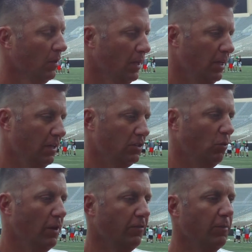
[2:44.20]
And it's a
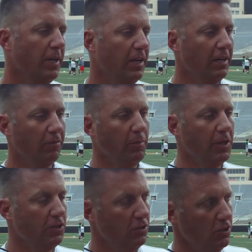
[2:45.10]
way for me to get
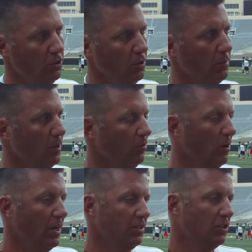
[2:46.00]
information to them.
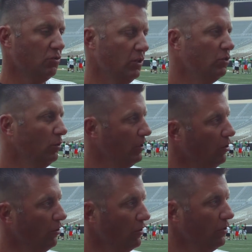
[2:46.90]
Otherwise, it's really
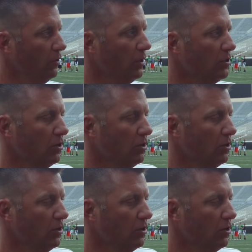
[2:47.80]
hard to do it.